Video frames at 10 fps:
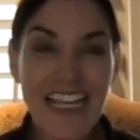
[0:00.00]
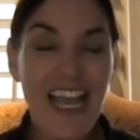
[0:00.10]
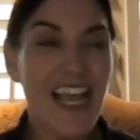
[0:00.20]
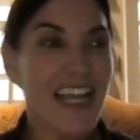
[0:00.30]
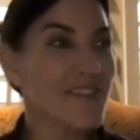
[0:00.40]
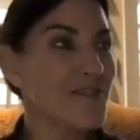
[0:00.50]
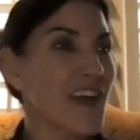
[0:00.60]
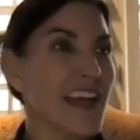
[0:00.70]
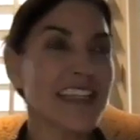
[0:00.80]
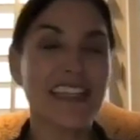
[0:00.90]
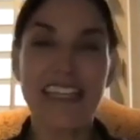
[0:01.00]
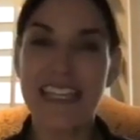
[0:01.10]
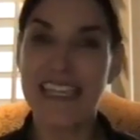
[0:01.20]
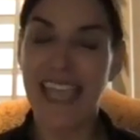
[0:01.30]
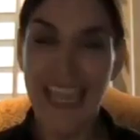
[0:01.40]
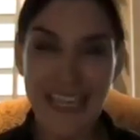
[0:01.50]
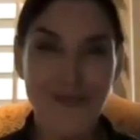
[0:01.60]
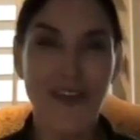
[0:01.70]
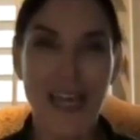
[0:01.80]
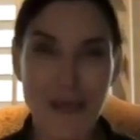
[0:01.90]
I finally gave
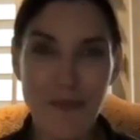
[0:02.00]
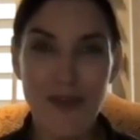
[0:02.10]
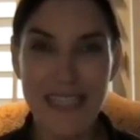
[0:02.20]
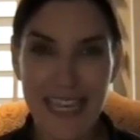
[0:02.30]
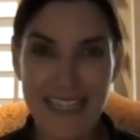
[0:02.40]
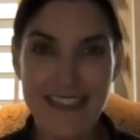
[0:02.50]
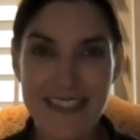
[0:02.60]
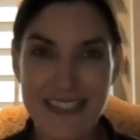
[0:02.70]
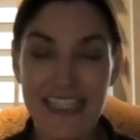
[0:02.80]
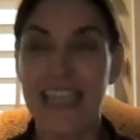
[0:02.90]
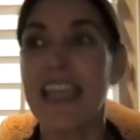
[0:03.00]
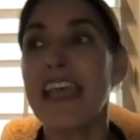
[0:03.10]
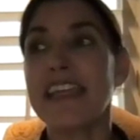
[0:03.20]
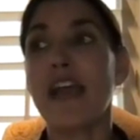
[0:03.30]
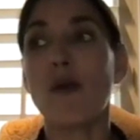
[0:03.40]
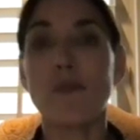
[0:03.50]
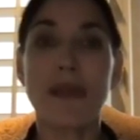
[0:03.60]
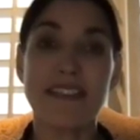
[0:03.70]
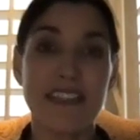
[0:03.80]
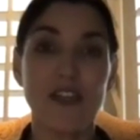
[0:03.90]
up on Kansas City. Now, my
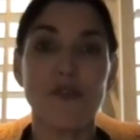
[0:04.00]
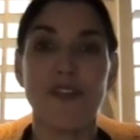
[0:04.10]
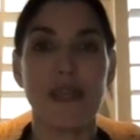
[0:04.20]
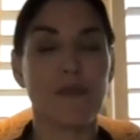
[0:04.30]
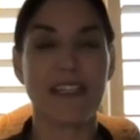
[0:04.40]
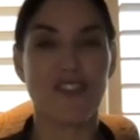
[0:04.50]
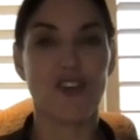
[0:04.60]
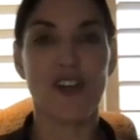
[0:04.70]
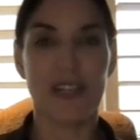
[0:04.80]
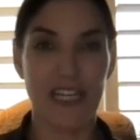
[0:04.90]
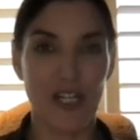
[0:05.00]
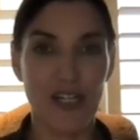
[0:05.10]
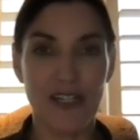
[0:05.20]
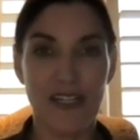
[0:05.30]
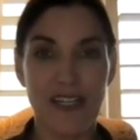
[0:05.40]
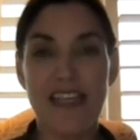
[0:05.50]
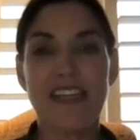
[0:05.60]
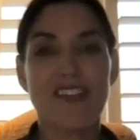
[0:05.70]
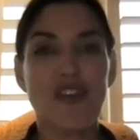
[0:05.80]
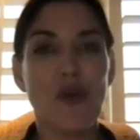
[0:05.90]
single families are all here.
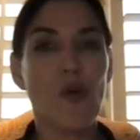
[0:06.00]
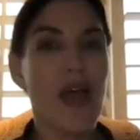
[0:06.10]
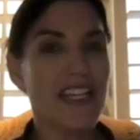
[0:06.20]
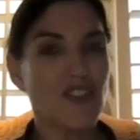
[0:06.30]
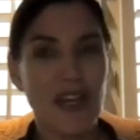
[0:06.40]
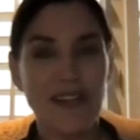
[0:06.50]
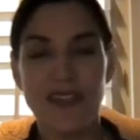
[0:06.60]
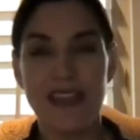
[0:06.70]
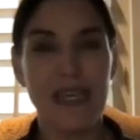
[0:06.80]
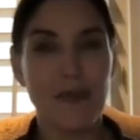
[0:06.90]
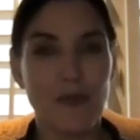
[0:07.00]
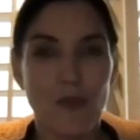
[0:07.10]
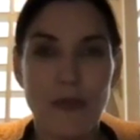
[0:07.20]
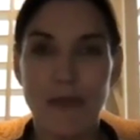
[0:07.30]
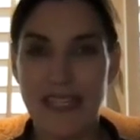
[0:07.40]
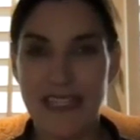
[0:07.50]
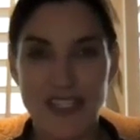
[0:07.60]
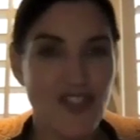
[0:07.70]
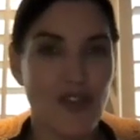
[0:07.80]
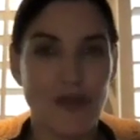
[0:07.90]
So I drive to them and we manage
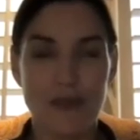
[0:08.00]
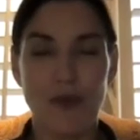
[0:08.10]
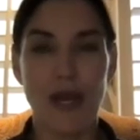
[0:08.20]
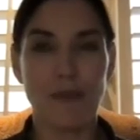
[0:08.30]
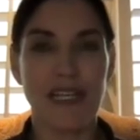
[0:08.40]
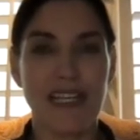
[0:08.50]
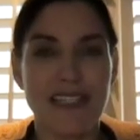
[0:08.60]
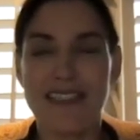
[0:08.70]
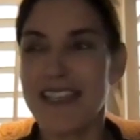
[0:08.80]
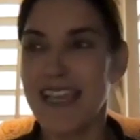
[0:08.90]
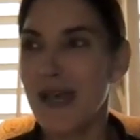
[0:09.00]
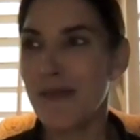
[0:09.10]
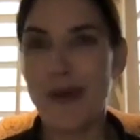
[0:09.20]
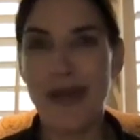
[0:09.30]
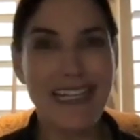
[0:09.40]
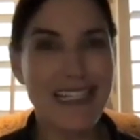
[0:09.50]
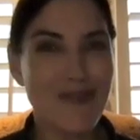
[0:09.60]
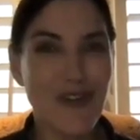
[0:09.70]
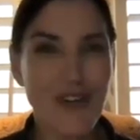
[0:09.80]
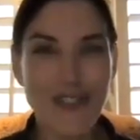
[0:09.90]
those properties. But as
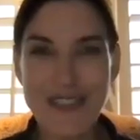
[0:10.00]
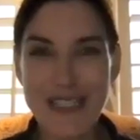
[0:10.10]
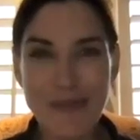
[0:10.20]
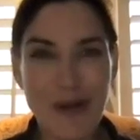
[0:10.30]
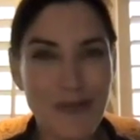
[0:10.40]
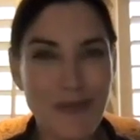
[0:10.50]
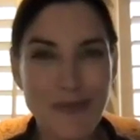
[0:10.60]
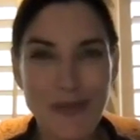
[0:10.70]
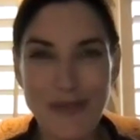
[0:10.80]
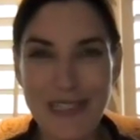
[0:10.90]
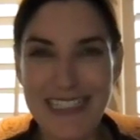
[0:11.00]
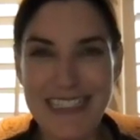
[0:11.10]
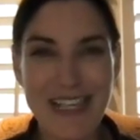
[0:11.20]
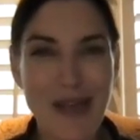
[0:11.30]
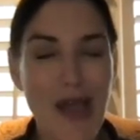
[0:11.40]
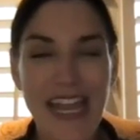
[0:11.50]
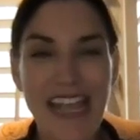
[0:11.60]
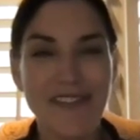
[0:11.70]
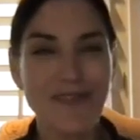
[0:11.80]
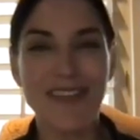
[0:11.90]
far as the apartment buildings, I have
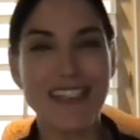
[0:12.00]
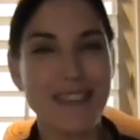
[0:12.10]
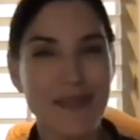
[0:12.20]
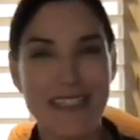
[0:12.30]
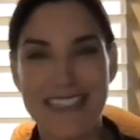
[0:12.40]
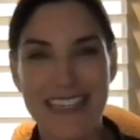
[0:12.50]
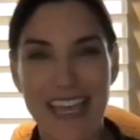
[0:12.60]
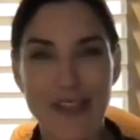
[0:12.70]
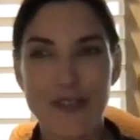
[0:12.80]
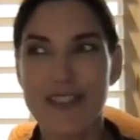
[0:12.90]
investments in others.